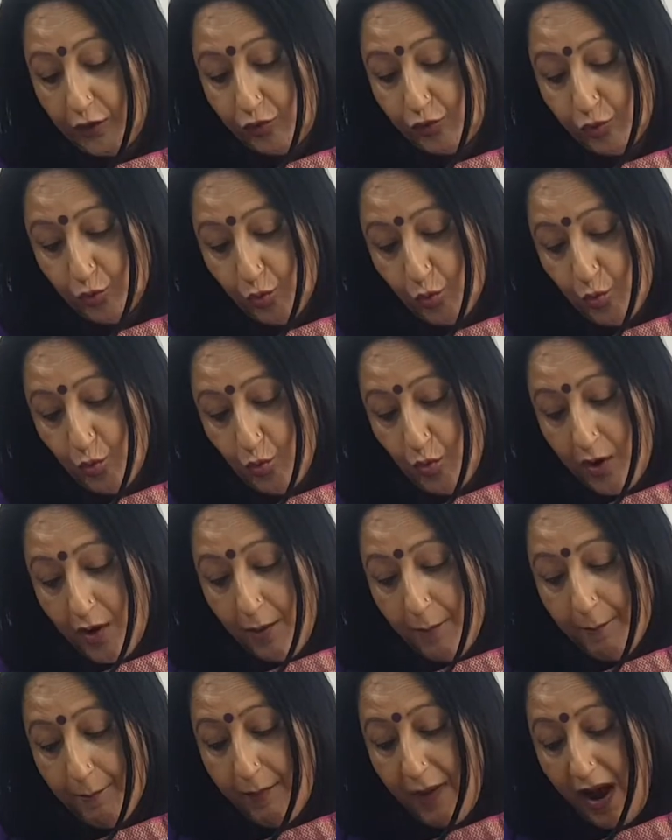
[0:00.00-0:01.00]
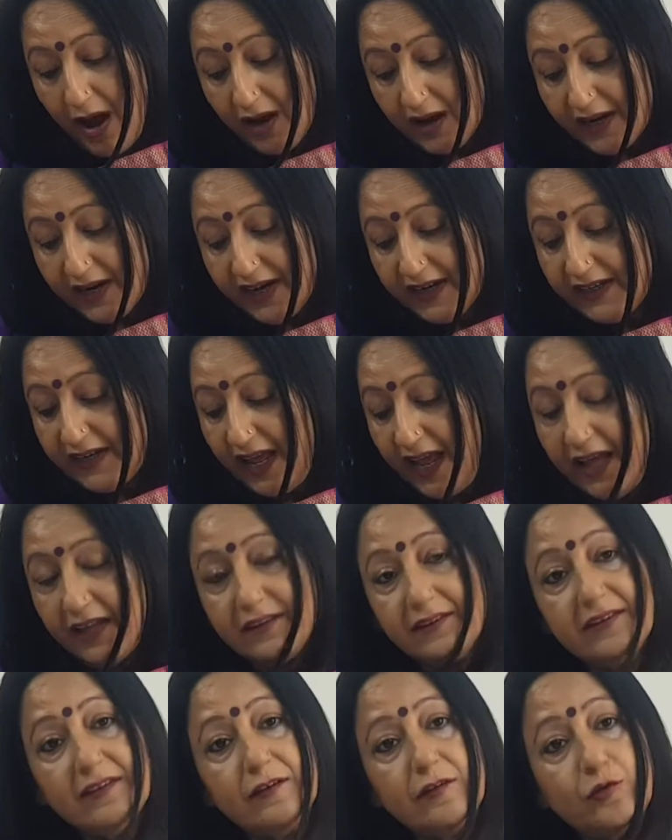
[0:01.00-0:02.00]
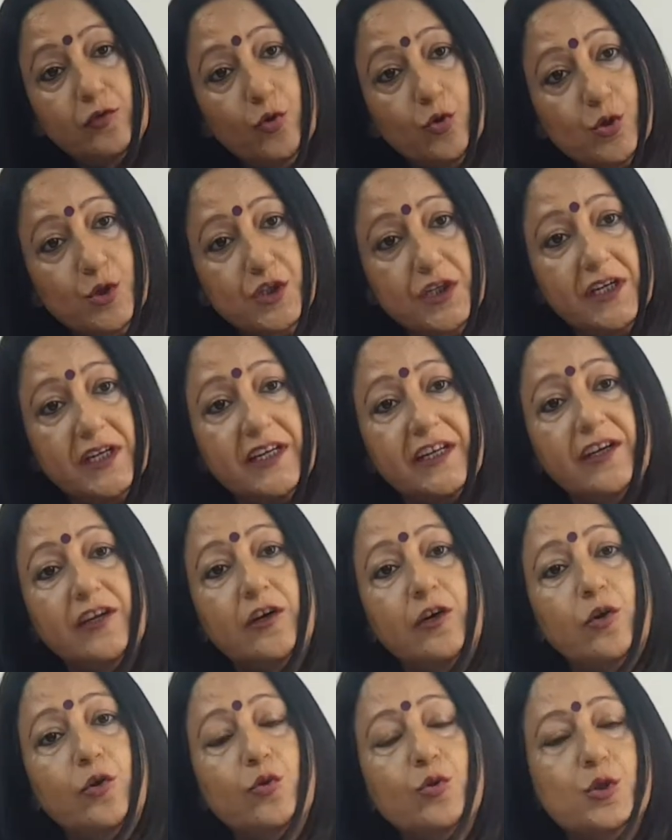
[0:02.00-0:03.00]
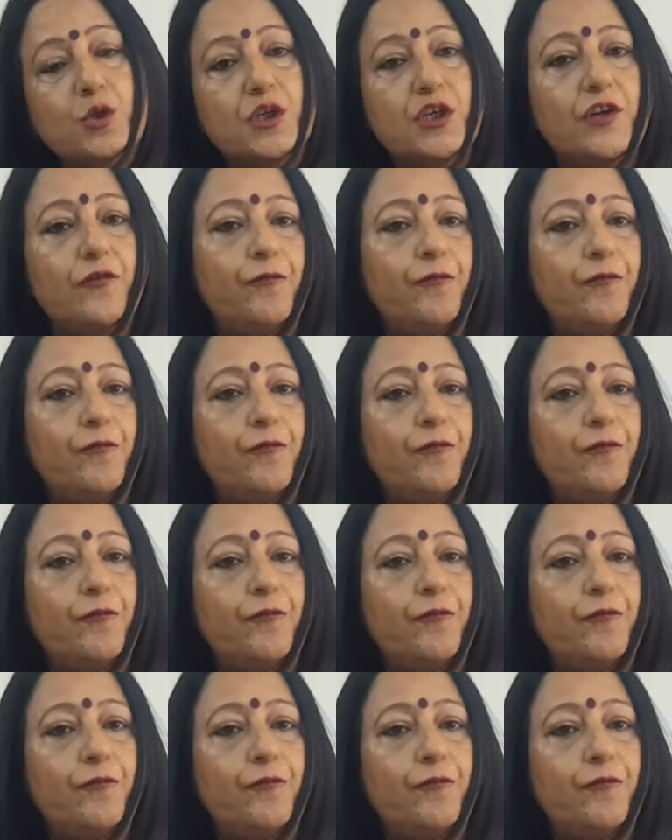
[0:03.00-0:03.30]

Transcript: to market as a social inclusion.